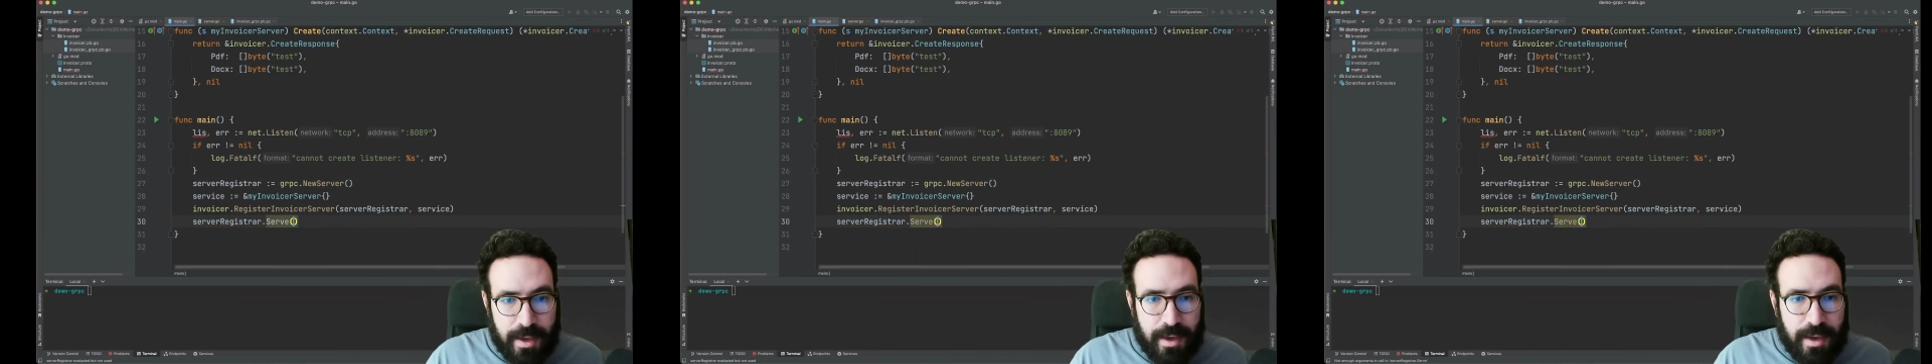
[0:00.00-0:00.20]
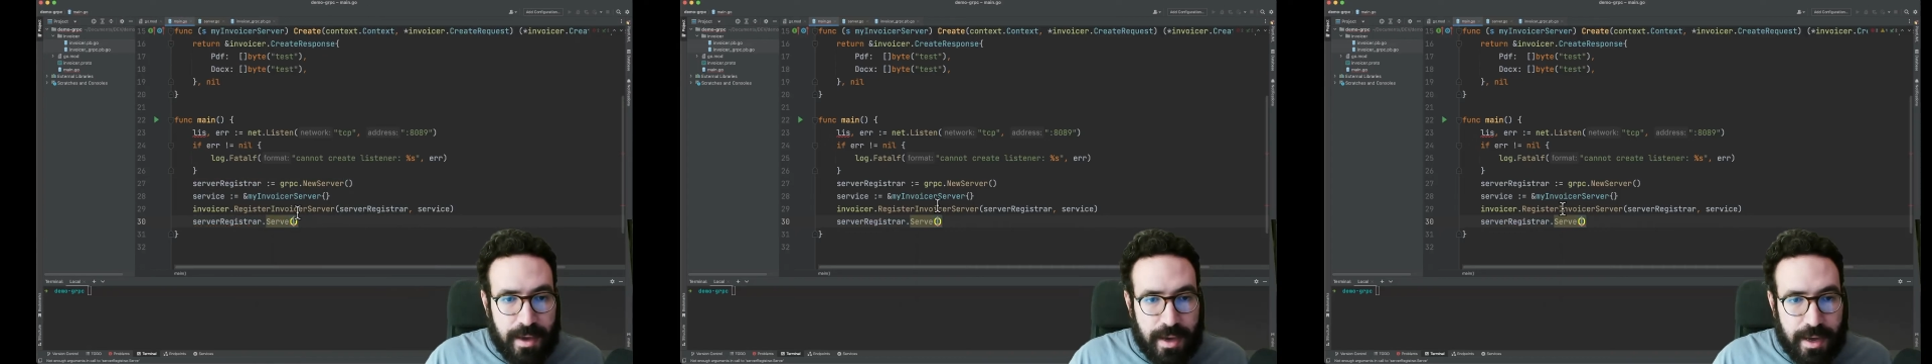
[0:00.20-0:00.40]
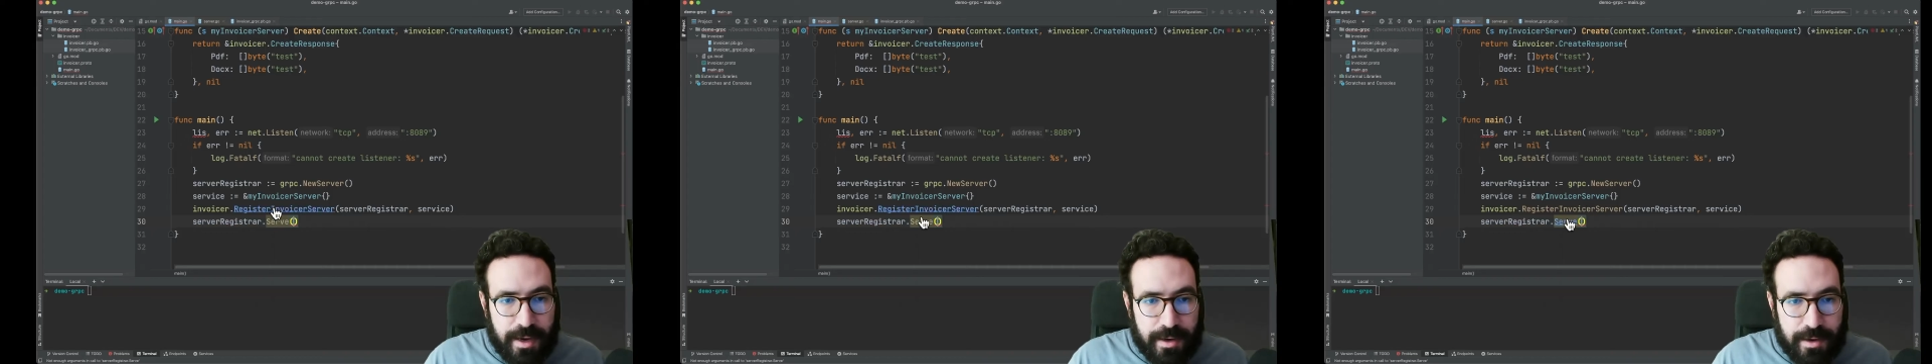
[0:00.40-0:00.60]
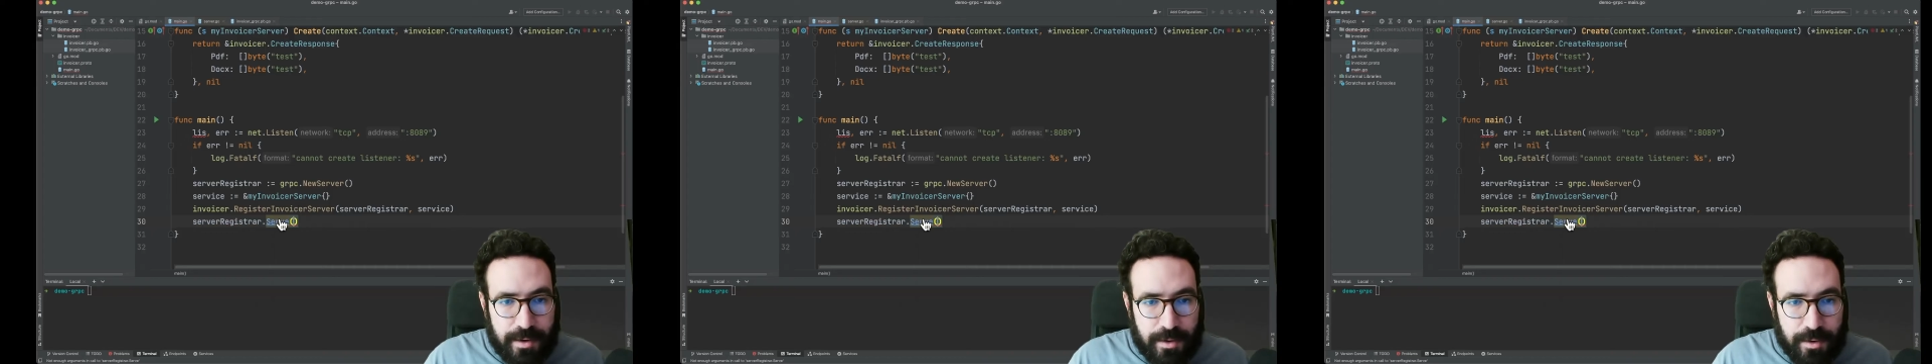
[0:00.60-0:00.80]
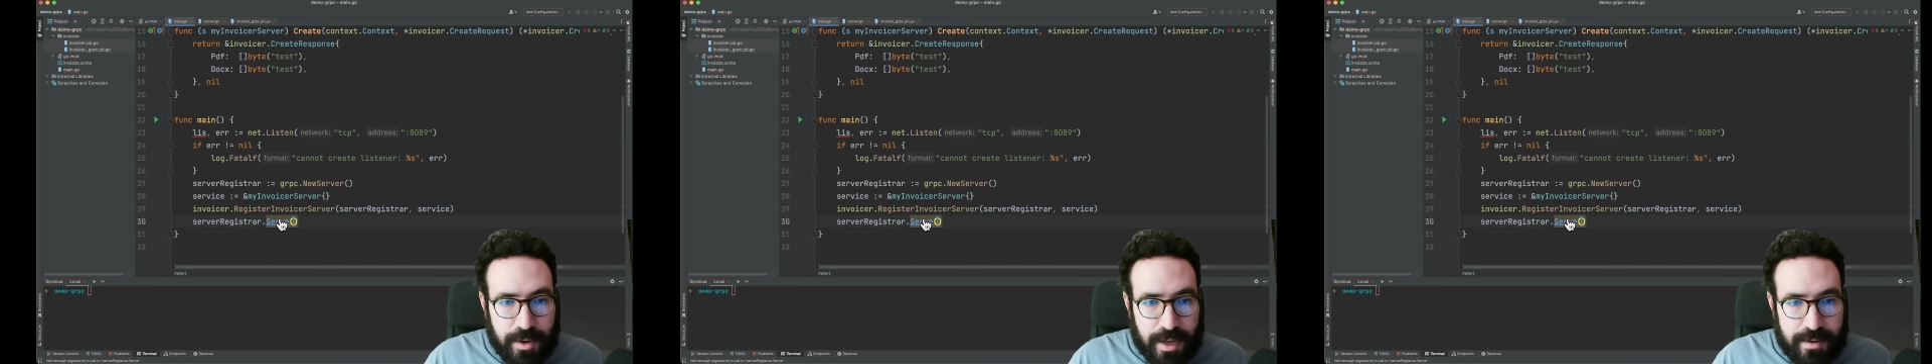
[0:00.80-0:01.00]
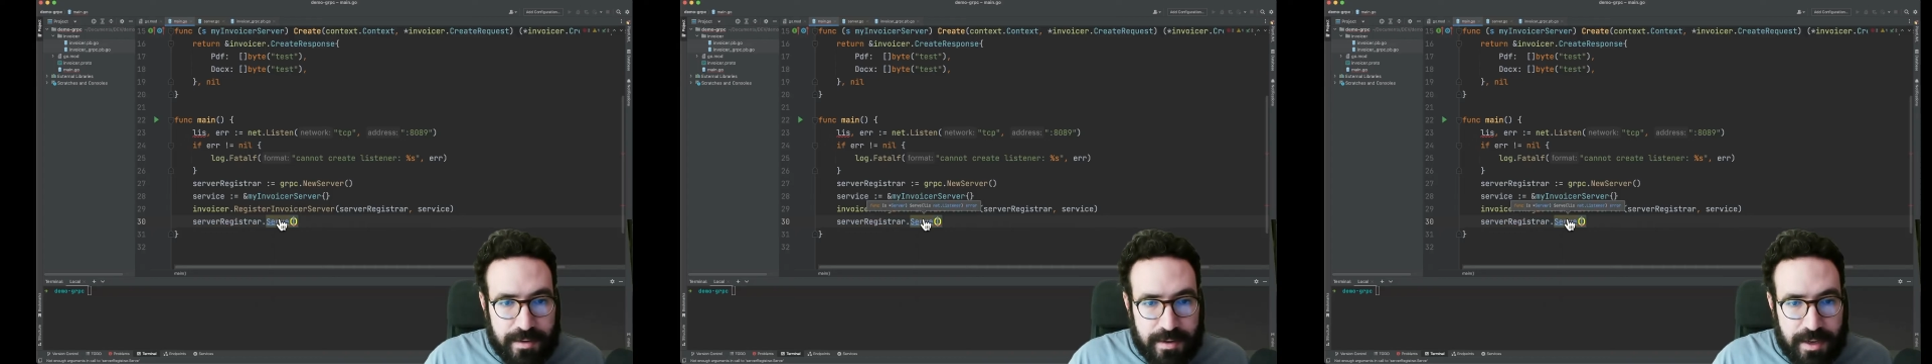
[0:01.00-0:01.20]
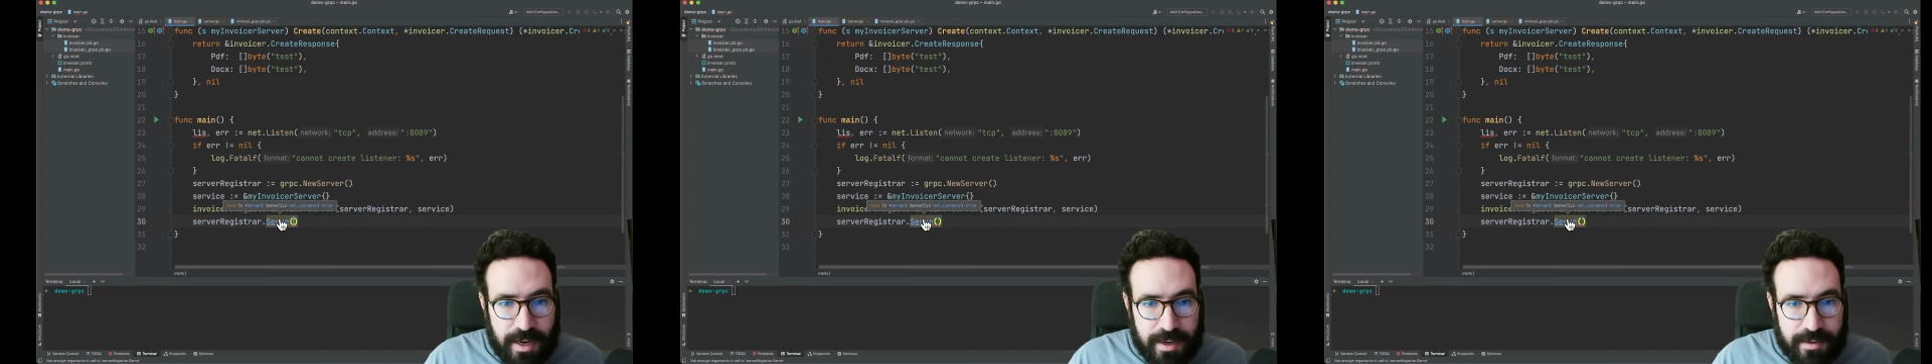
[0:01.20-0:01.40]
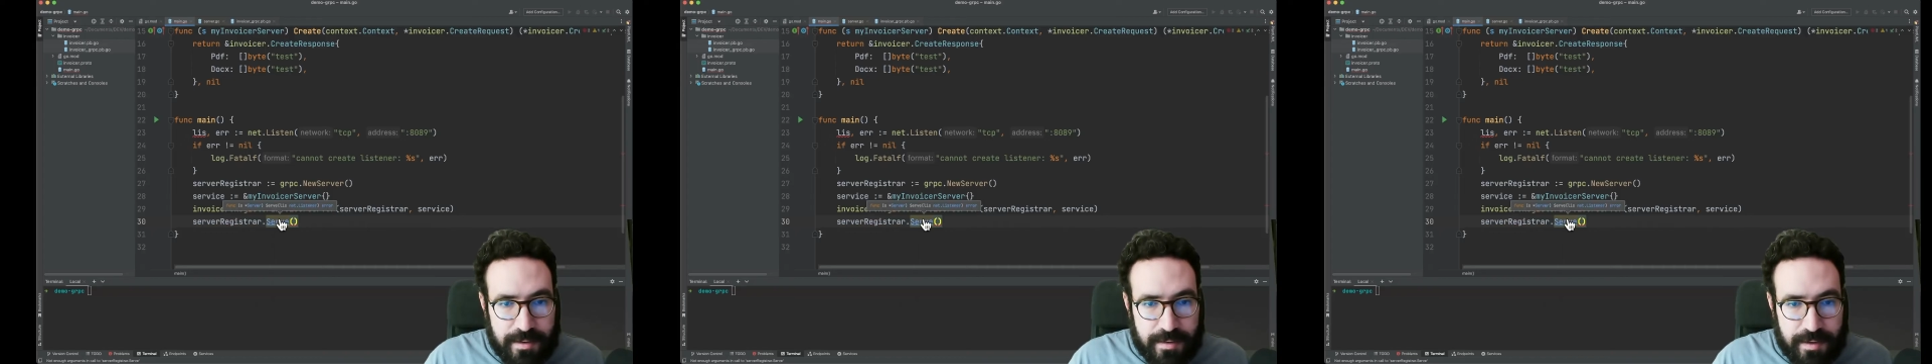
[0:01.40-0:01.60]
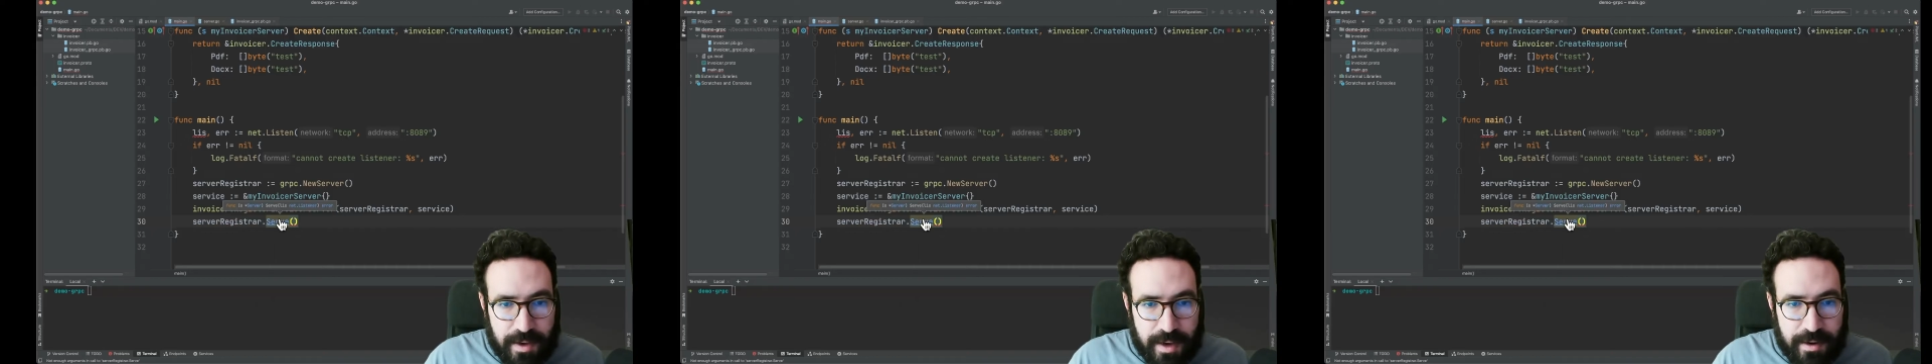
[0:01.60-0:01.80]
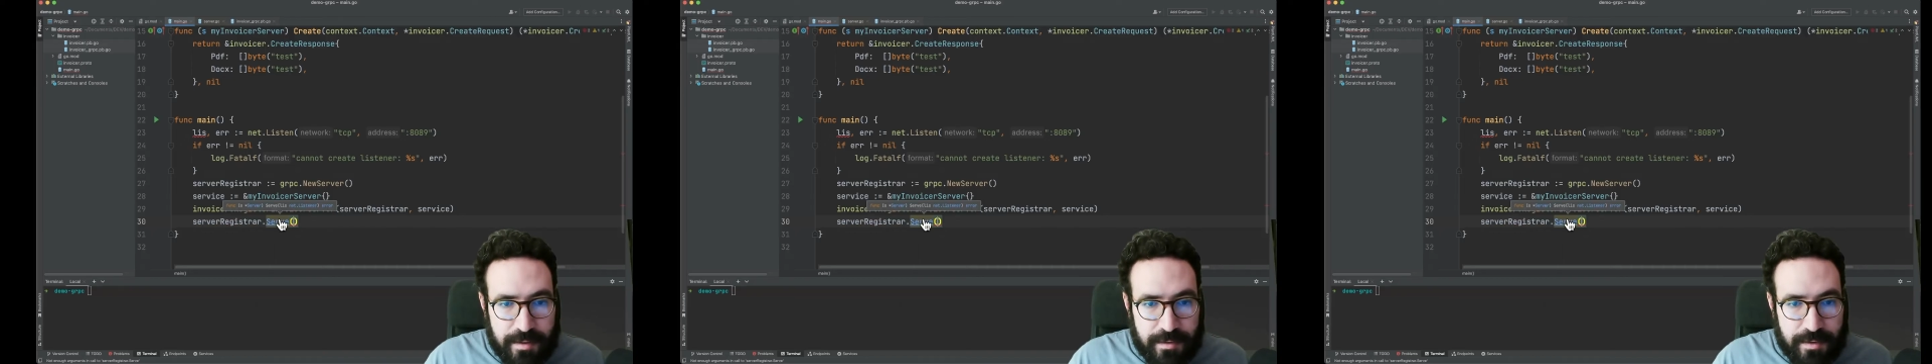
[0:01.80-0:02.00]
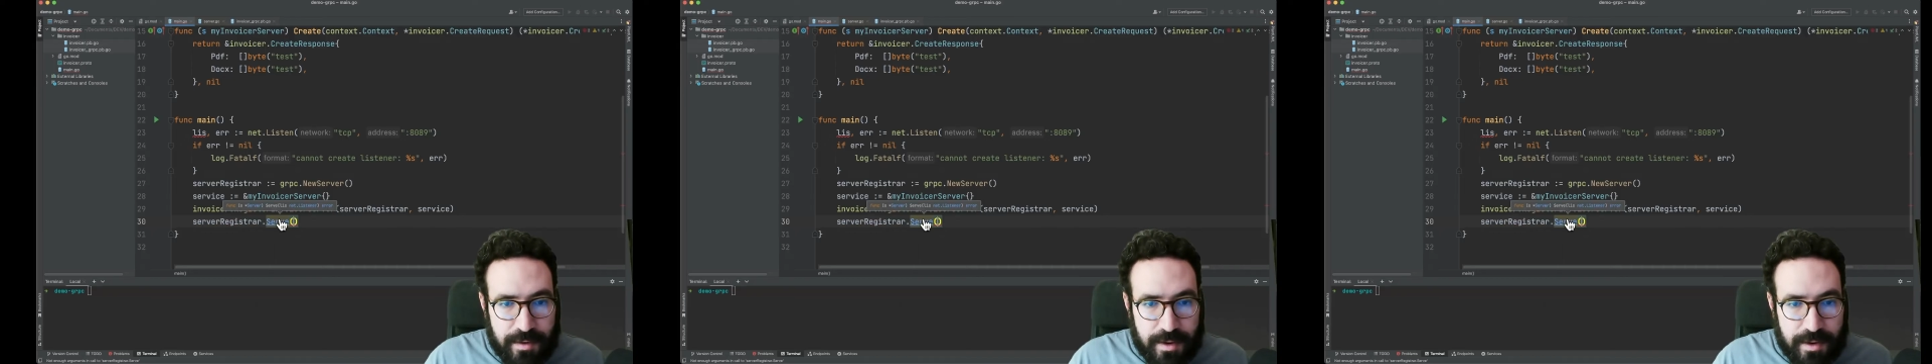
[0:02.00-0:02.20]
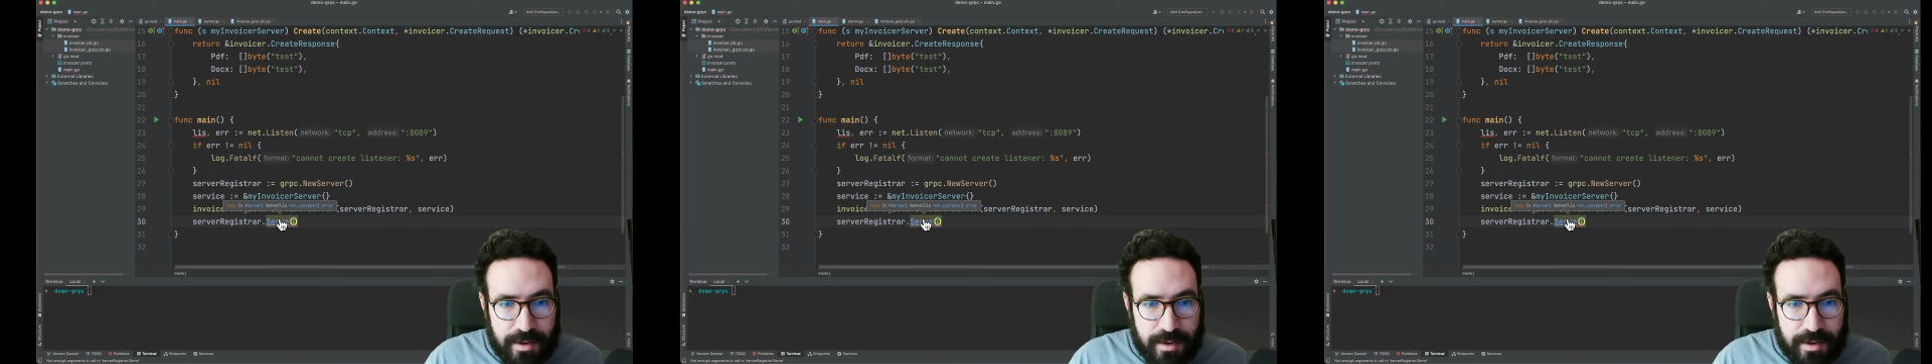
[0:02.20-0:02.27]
And you can see that serve